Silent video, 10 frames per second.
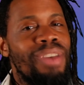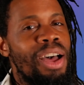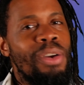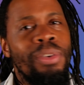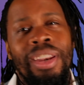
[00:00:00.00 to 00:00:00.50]

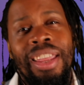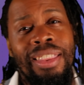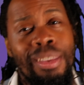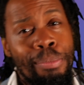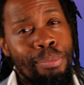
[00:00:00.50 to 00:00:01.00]
only
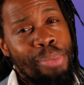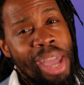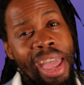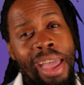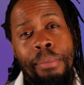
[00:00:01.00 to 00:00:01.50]
the
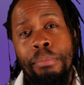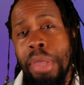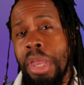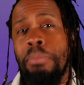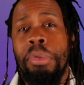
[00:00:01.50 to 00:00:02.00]
bare
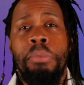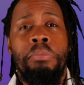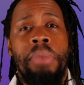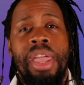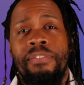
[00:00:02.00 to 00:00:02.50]
minimum
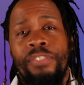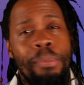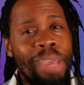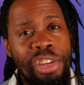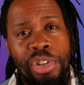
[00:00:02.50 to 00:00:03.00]

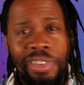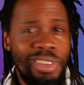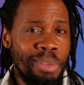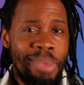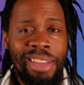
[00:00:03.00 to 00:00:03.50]

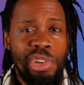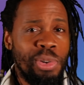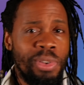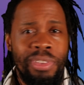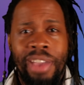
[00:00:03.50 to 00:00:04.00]
information to make
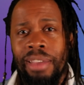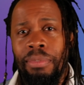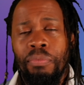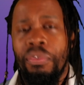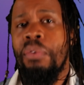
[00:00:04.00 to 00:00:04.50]
sure
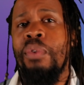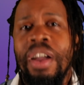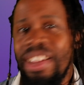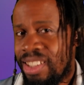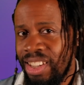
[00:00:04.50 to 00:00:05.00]
that the
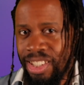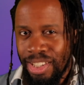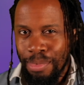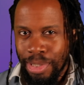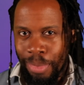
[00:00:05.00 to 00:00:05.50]
right
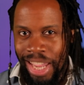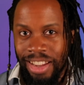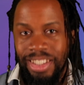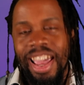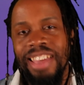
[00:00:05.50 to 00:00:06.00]
systems are
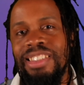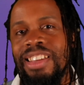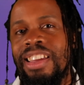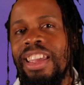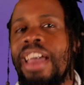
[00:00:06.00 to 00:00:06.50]
being
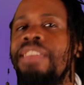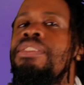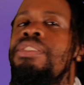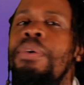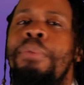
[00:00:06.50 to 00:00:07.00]
tested
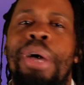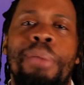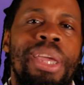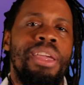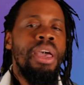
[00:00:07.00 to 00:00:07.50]
against. So it
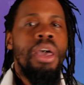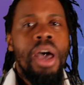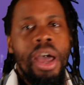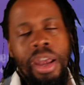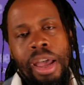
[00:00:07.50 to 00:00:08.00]
might be
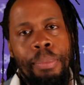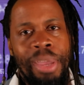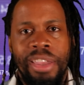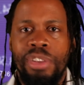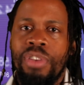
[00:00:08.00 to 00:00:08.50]
an
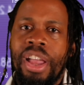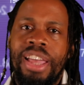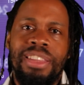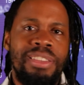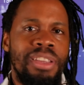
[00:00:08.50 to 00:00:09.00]
IP
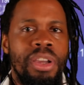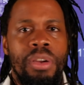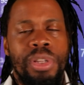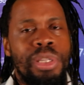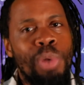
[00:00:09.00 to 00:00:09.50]
address
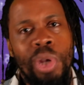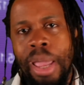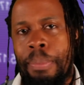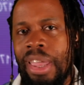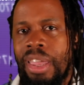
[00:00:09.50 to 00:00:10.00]
or a small
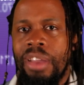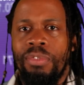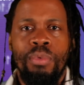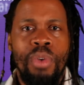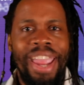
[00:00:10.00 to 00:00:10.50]
IP
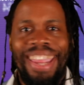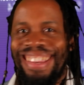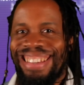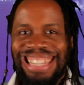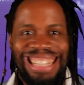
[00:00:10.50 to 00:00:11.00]

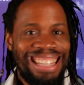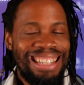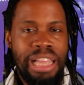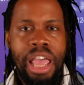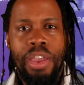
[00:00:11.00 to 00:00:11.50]
range,
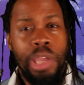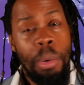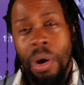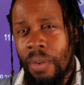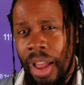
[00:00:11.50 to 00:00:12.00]
a
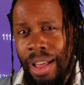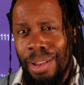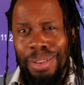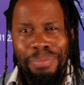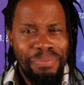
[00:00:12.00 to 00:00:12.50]

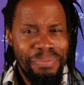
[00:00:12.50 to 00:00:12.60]
URL,